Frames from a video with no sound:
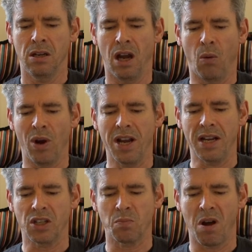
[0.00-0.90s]
and
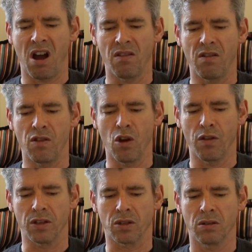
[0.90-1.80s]
we're smarter than the
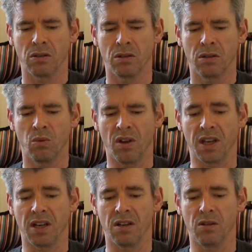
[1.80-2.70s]
others. What are
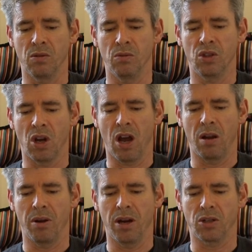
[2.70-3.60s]
they going to do?
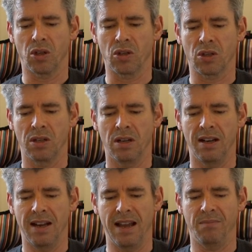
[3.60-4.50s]
Dynamite us?
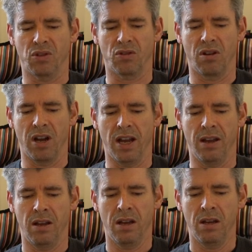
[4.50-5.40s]
Let them try it.
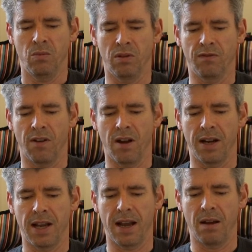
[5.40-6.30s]
We'll
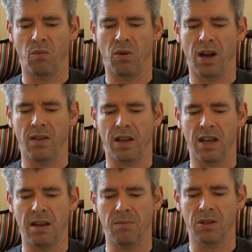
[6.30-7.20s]
find out where they
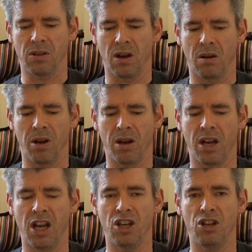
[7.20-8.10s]
keep the
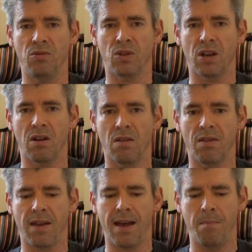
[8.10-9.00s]
dynamite and use it
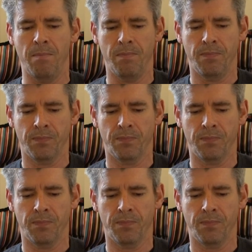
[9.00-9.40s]
on them."